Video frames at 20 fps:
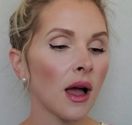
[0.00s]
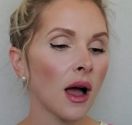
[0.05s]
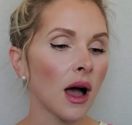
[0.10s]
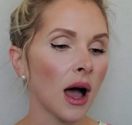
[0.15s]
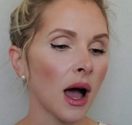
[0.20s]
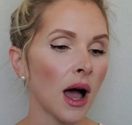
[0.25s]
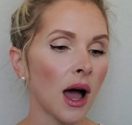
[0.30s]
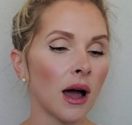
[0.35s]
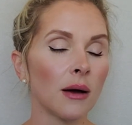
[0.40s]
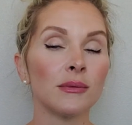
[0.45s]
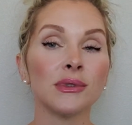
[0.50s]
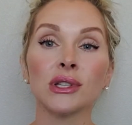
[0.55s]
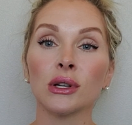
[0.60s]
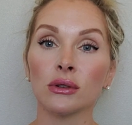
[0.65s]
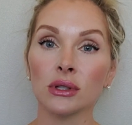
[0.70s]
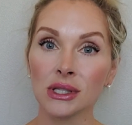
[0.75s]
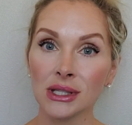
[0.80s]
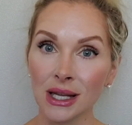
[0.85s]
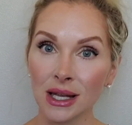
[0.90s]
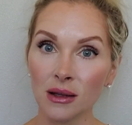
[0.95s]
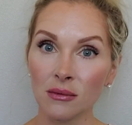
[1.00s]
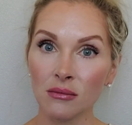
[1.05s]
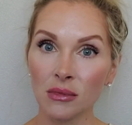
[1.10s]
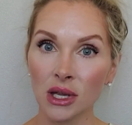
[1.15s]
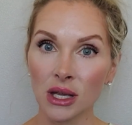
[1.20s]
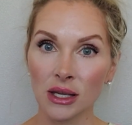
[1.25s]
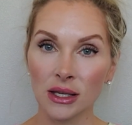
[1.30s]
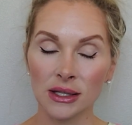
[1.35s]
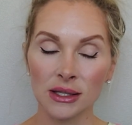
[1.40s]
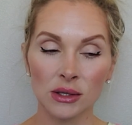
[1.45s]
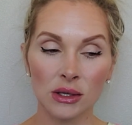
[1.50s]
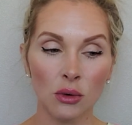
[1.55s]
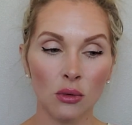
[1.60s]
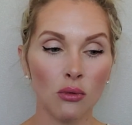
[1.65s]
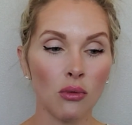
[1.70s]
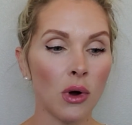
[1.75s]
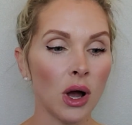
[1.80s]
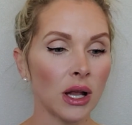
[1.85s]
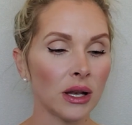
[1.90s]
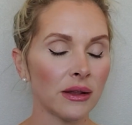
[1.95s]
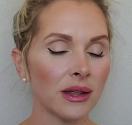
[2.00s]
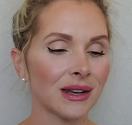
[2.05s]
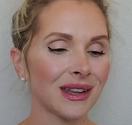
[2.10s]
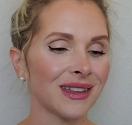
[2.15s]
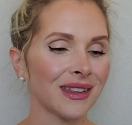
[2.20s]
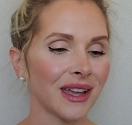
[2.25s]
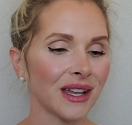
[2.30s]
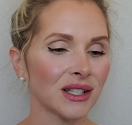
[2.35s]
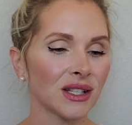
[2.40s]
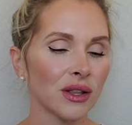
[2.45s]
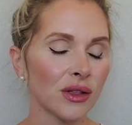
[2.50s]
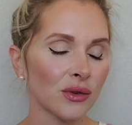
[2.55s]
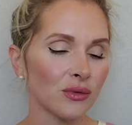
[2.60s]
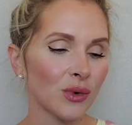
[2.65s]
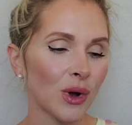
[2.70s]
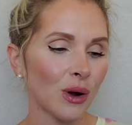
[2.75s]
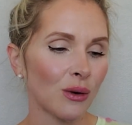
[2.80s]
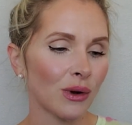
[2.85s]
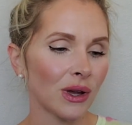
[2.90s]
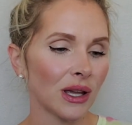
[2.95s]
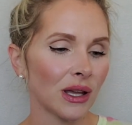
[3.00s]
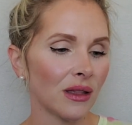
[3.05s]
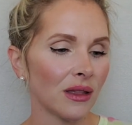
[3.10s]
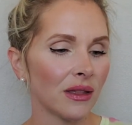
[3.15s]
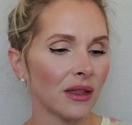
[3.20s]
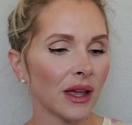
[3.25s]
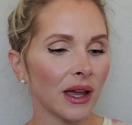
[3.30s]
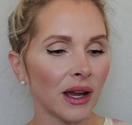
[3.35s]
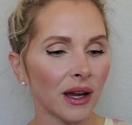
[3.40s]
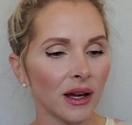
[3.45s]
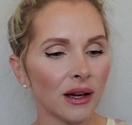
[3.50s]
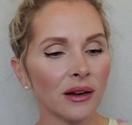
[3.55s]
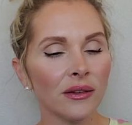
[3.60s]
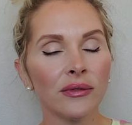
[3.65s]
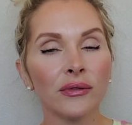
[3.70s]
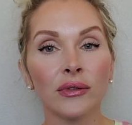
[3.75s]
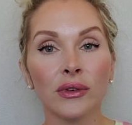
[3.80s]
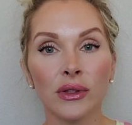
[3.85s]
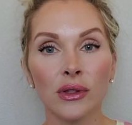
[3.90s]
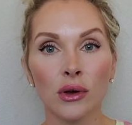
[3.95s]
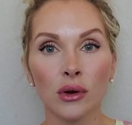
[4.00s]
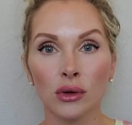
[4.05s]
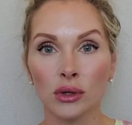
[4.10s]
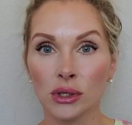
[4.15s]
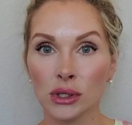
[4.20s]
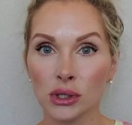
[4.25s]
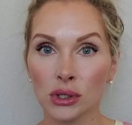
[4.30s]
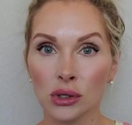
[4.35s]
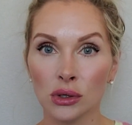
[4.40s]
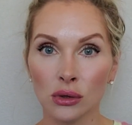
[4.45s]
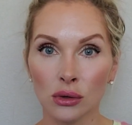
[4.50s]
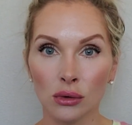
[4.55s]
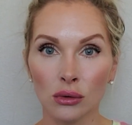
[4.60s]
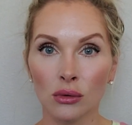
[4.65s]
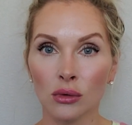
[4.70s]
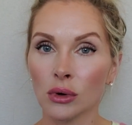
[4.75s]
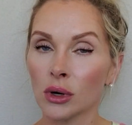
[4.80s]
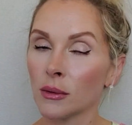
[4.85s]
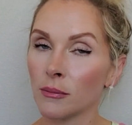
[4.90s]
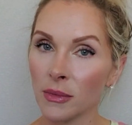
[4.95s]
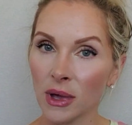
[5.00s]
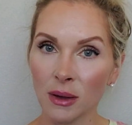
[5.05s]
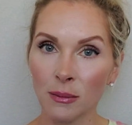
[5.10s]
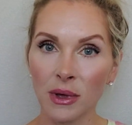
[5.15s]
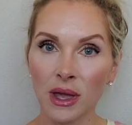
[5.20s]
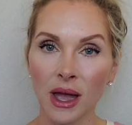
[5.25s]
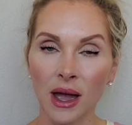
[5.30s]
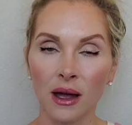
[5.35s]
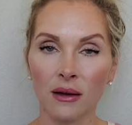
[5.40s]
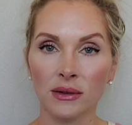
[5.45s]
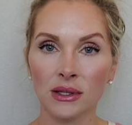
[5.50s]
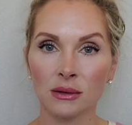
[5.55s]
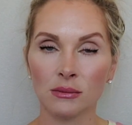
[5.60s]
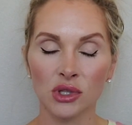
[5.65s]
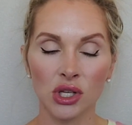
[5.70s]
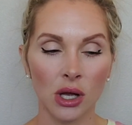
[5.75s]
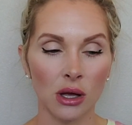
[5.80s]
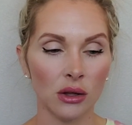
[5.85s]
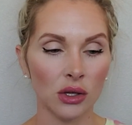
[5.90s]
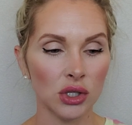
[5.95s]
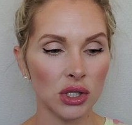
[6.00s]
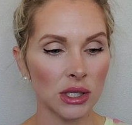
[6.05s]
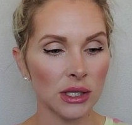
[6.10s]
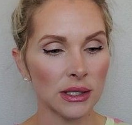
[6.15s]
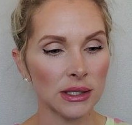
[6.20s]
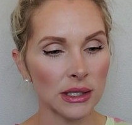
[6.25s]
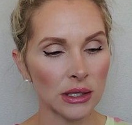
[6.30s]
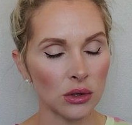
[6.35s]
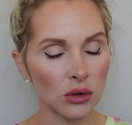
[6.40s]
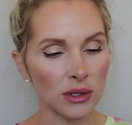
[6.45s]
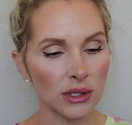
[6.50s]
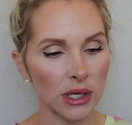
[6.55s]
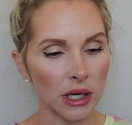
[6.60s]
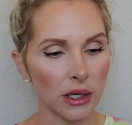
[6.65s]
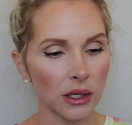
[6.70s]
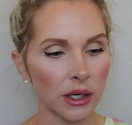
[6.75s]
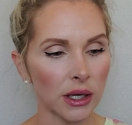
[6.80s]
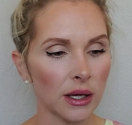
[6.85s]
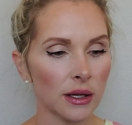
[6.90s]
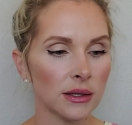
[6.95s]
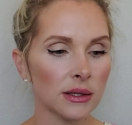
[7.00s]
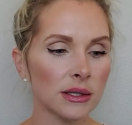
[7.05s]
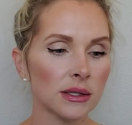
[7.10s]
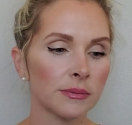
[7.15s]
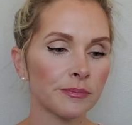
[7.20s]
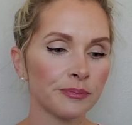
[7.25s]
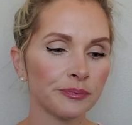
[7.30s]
So DIM is one that I like to throw in there for those who maybe have some challenges in those areas.